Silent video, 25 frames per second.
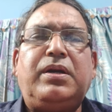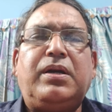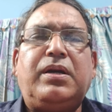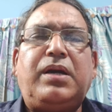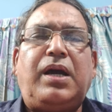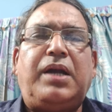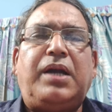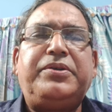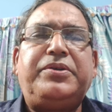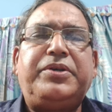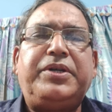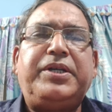
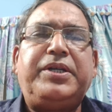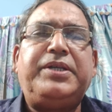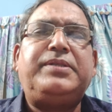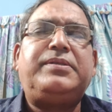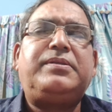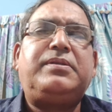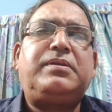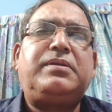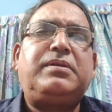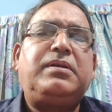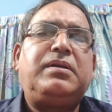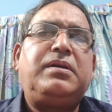
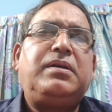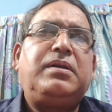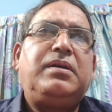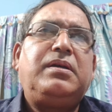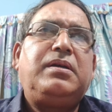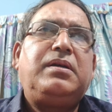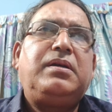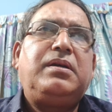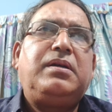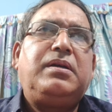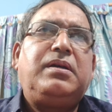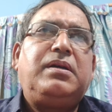countries
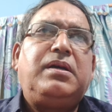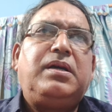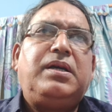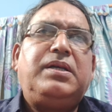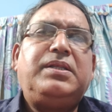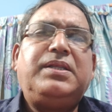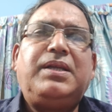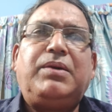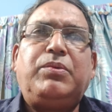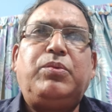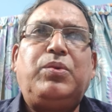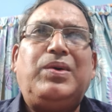
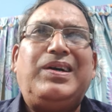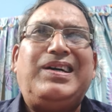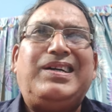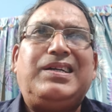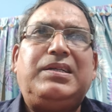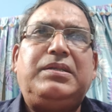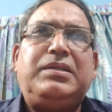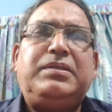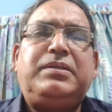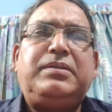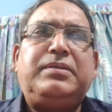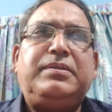in the
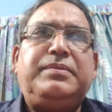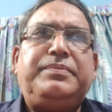world,